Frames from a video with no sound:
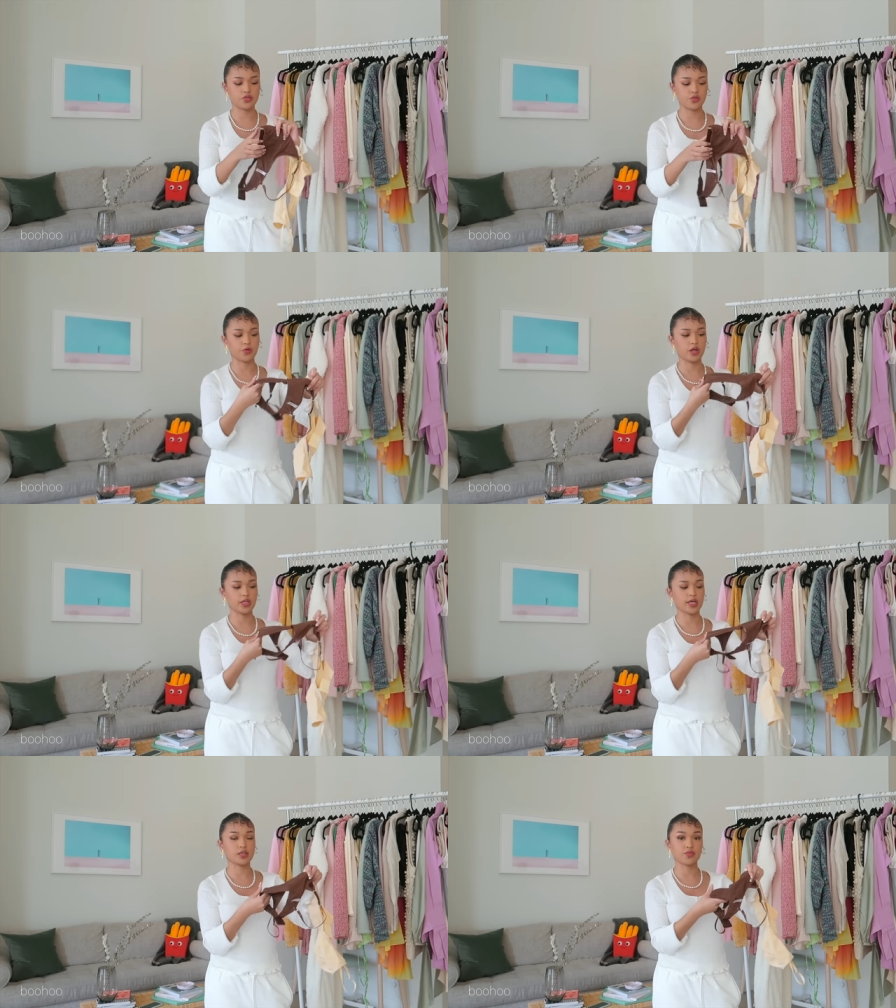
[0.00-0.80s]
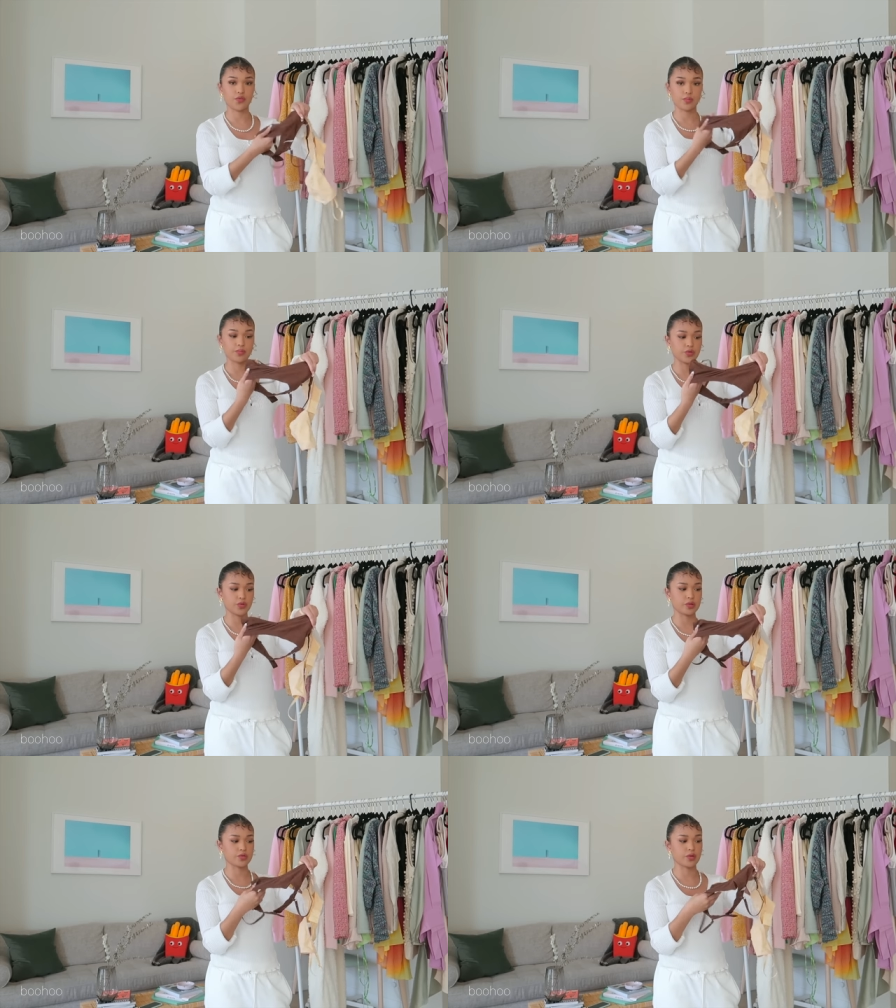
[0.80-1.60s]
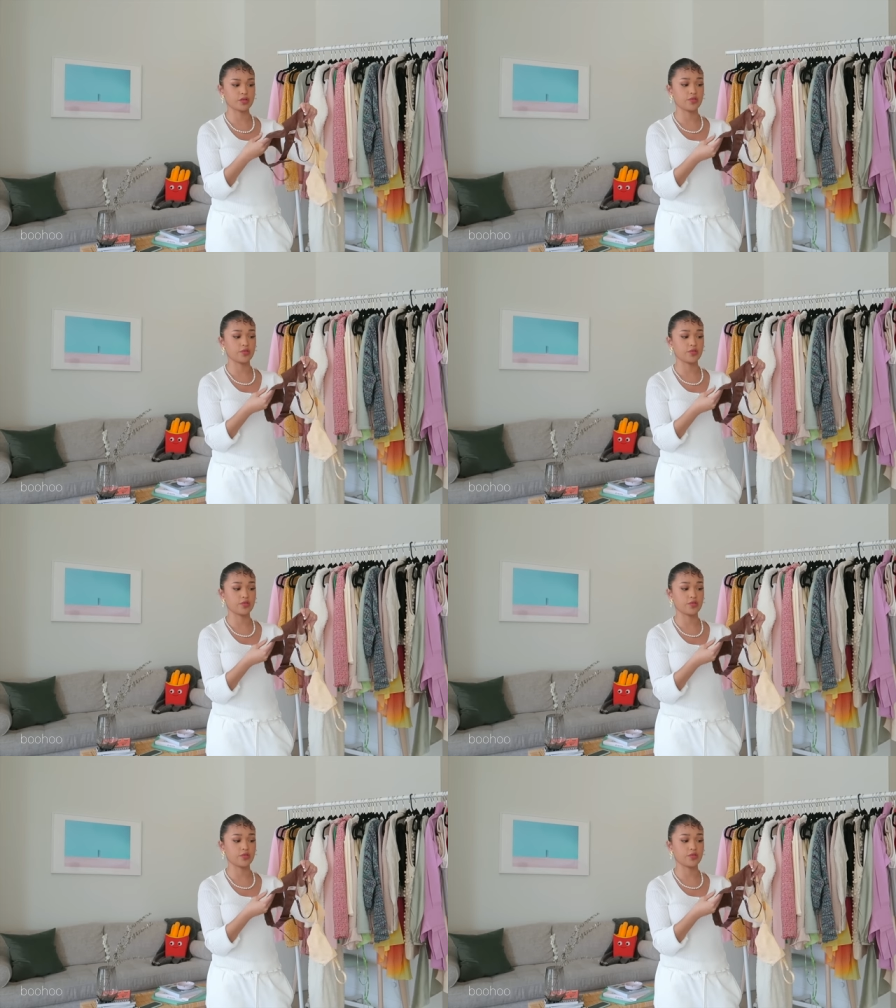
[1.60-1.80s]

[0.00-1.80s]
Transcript: two bralettes from Boohoo as well.